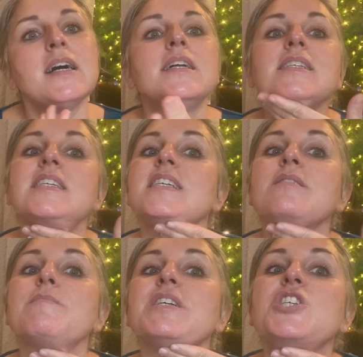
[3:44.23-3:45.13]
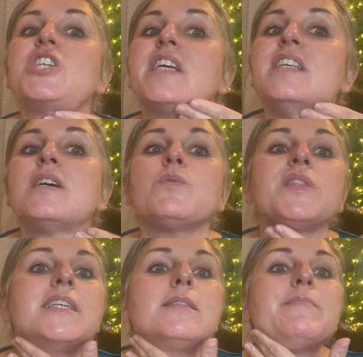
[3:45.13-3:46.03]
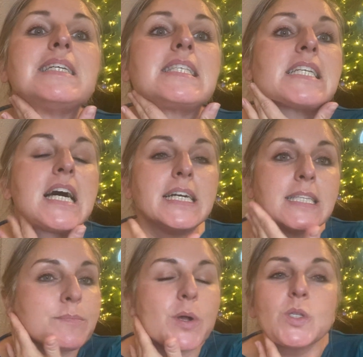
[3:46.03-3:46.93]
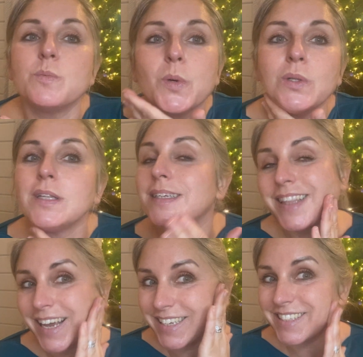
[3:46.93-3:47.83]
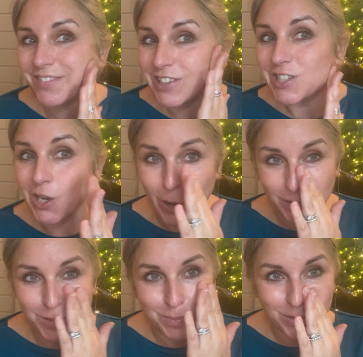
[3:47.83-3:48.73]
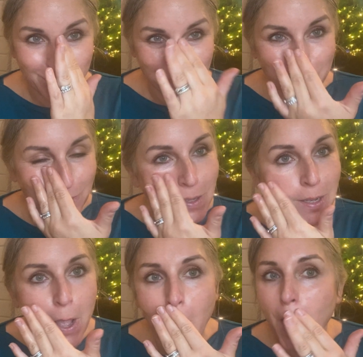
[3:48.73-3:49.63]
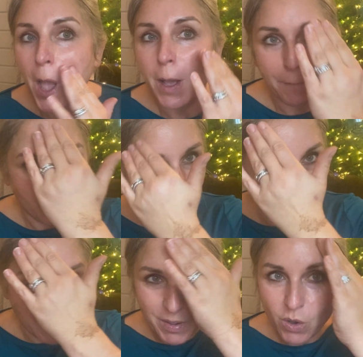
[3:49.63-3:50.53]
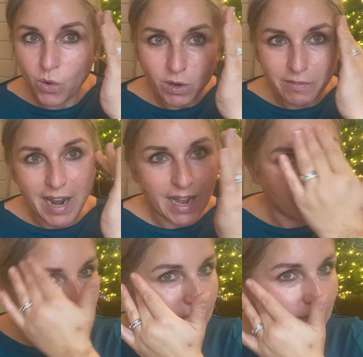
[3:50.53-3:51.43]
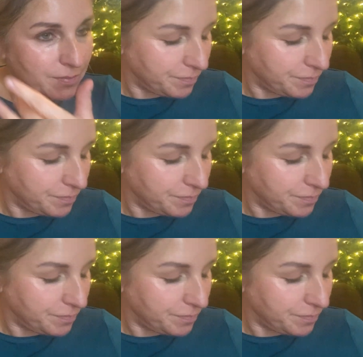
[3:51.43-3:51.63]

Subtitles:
underneath my chin. I want this bit as tight as possible. Thanks, for as long as possible. Rub it all around.